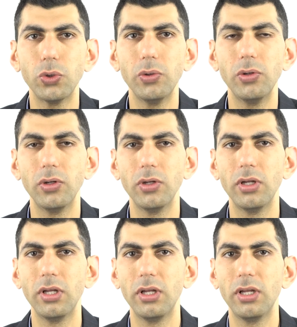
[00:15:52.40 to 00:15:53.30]
to
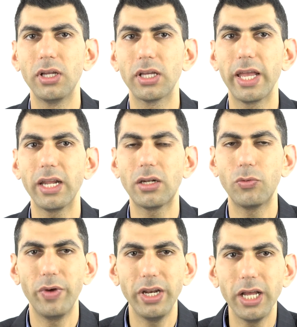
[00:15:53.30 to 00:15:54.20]
get
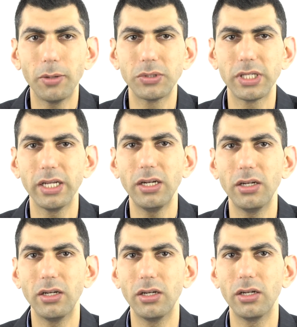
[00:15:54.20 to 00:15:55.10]
very upset
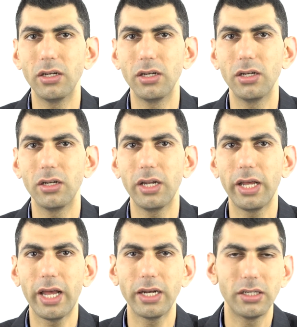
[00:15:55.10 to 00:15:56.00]

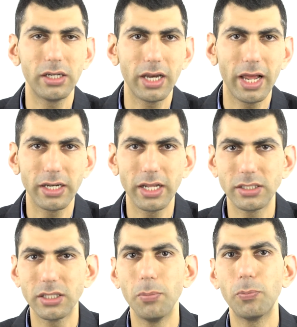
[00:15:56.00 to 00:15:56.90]
at
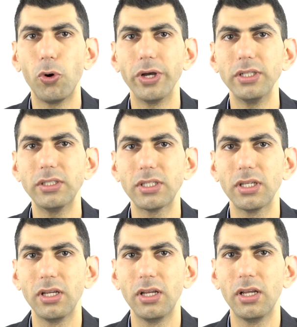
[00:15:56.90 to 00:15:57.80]
some points.
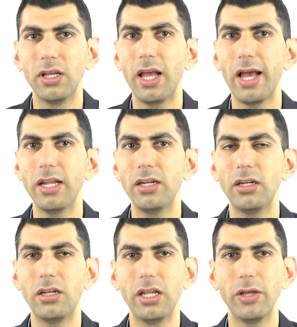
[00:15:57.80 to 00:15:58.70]

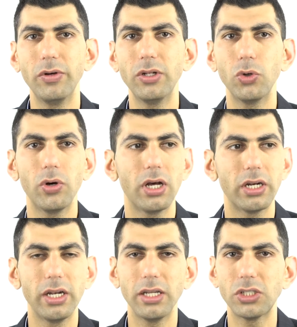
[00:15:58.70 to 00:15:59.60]
And even though our
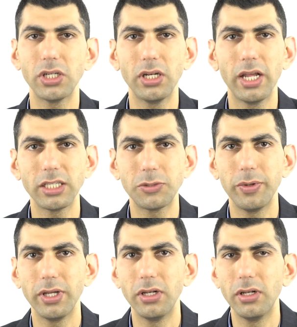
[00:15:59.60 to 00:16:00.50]
relation has
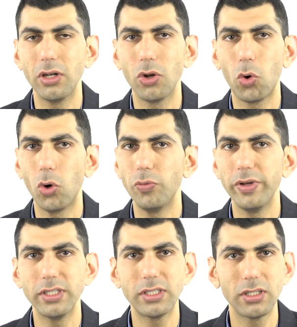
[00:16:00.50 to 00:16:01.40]
been
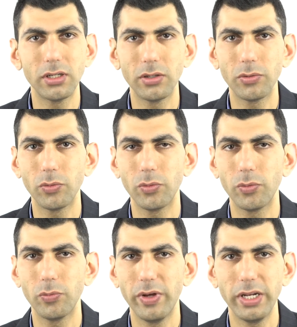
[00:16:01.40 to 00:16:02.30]
always
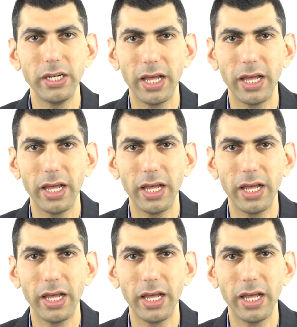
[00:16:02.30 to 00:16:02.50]
very